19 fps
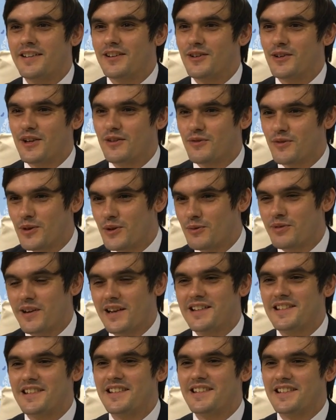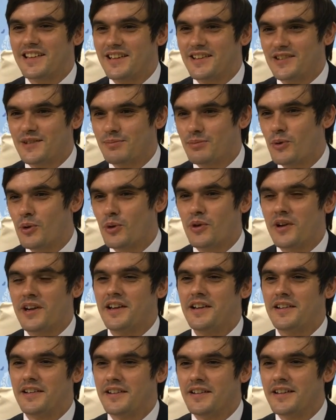and looking for new places and
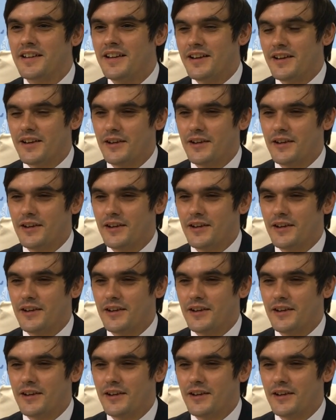exploring, and